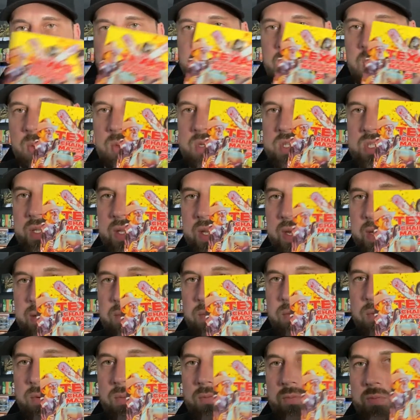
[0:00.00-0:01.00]
which they
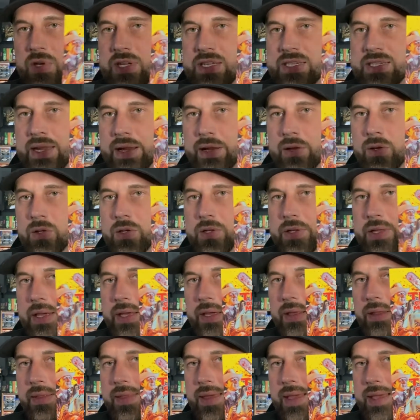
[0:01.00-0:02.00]
recycled
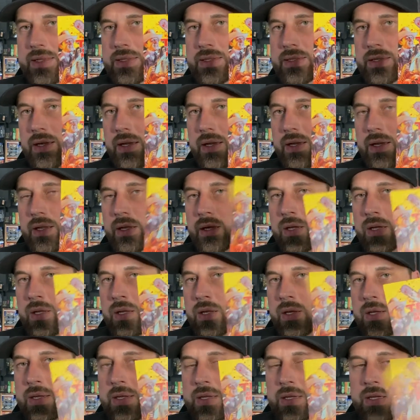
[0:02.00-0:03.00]
that
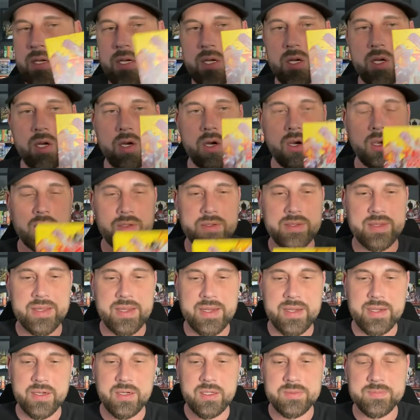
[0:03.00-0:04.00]
card
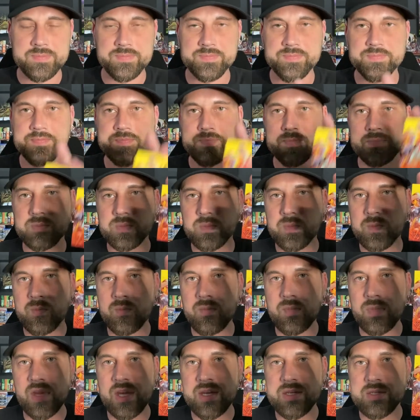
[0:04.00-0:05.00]
there.
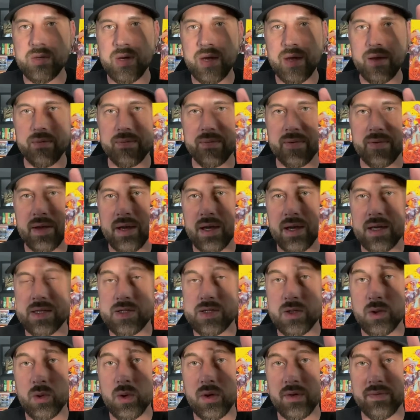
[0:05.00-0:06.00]
So I have
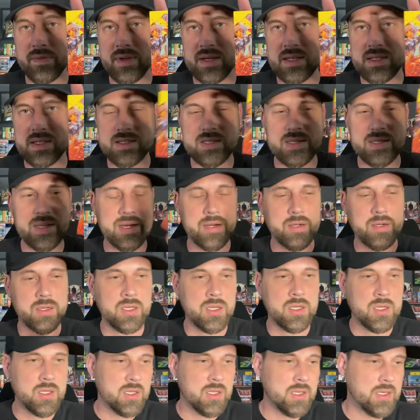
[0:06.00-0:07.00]
two of these now.
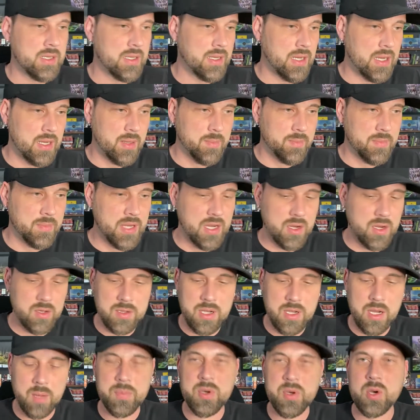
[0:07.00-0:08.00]

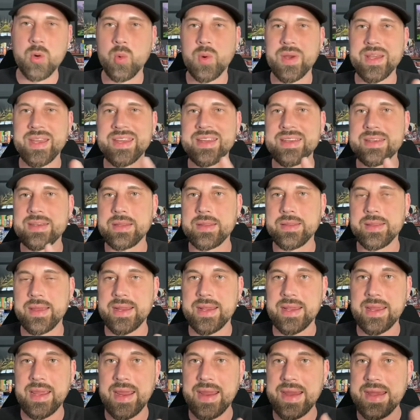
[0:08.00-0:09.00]
I'll put one in
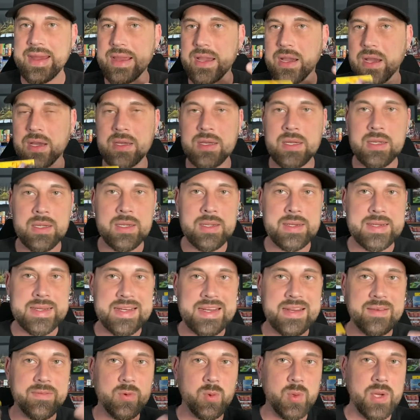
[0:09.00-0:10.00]
like a
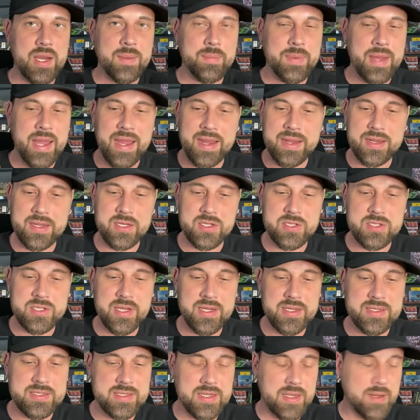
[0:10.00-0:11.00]
giveaway package
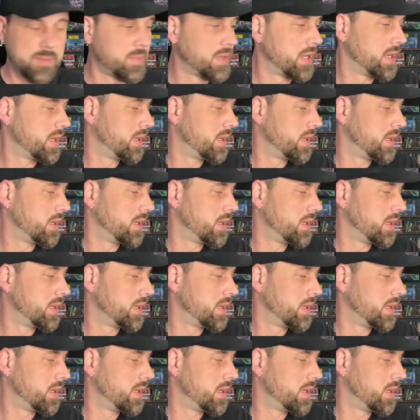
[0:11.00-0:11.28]
as I'm